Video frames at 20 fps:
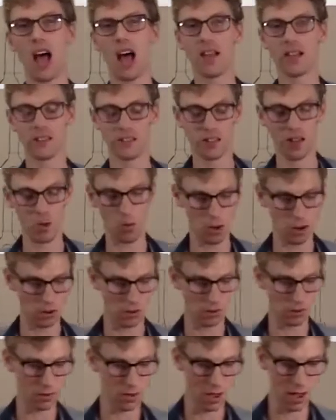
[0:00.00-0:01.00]
and so
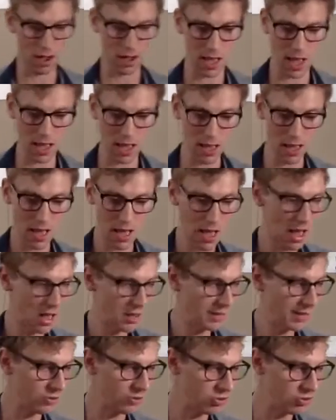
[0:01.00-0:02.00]
on, okay?
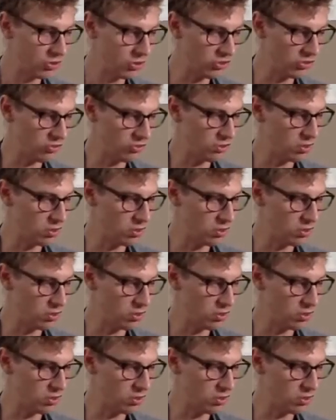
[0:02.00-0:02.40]
So I was just